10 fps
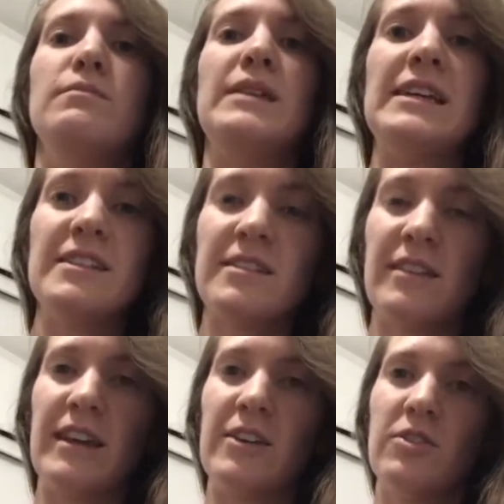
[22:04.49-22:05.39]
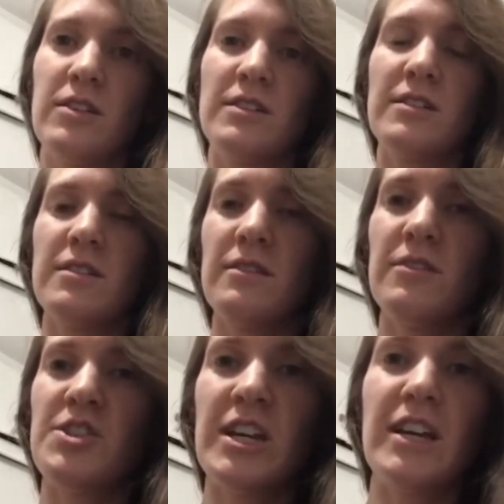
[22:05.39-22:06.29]
meat, like cooked
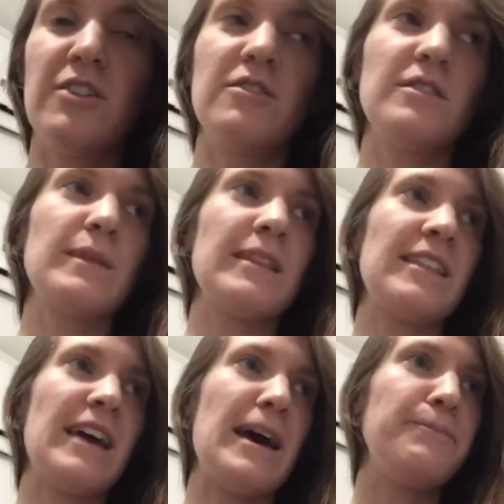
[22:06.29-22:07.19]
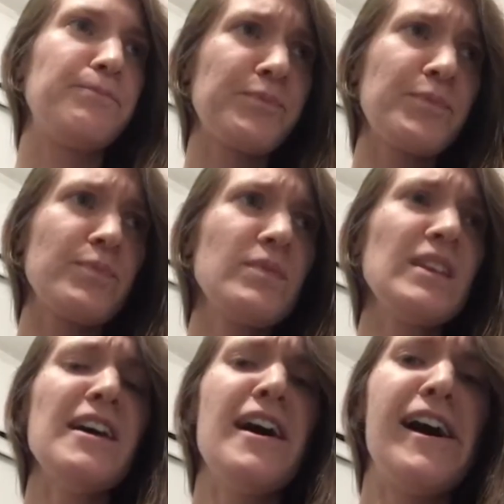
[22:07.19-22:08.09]
chicken or something like that,
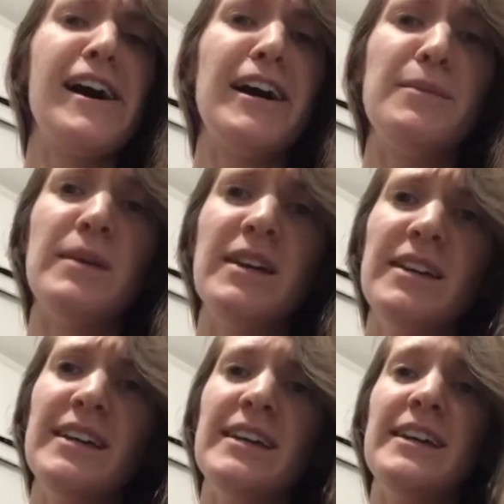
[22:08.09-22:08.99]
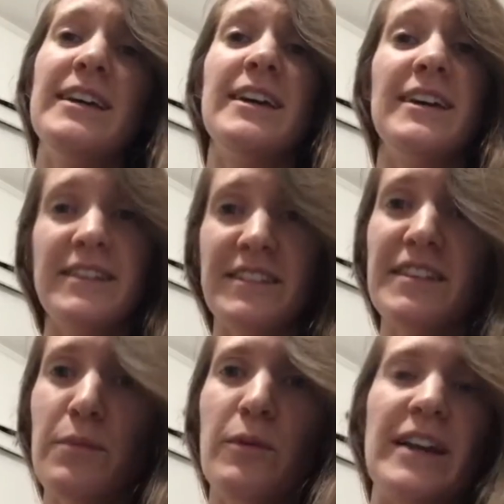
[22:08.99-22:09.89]
um, in
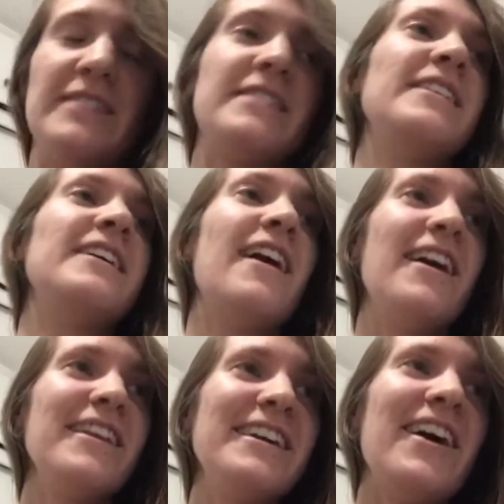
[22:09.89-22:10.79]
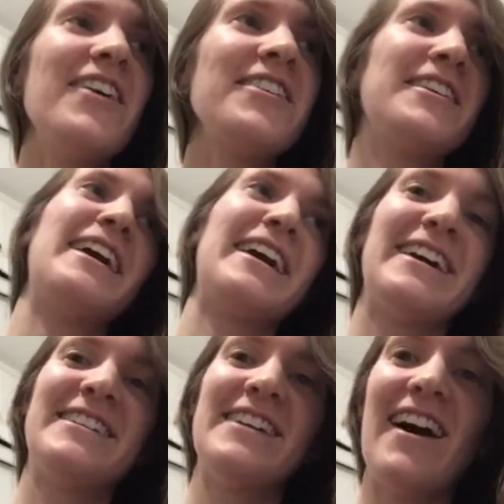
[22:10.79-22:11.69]
some ways. On the other
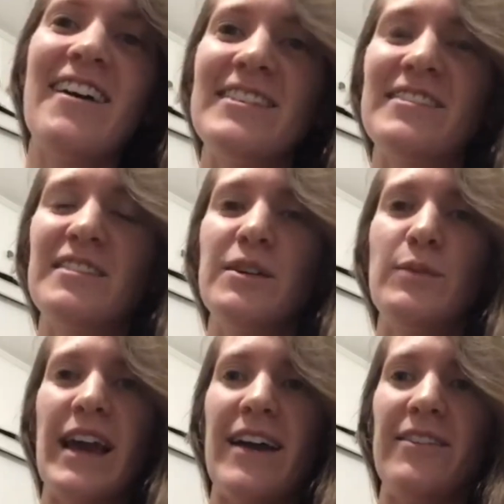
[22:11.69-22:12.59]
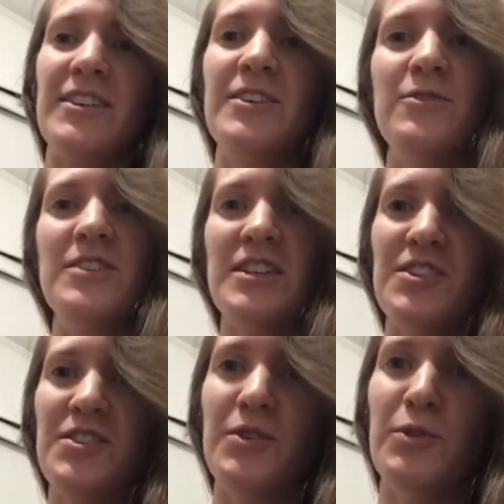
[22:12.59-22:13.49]
hand, obviously we have a huge
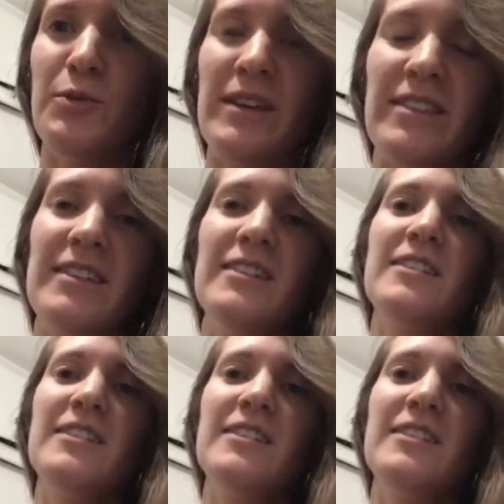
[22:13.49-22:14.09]
issue with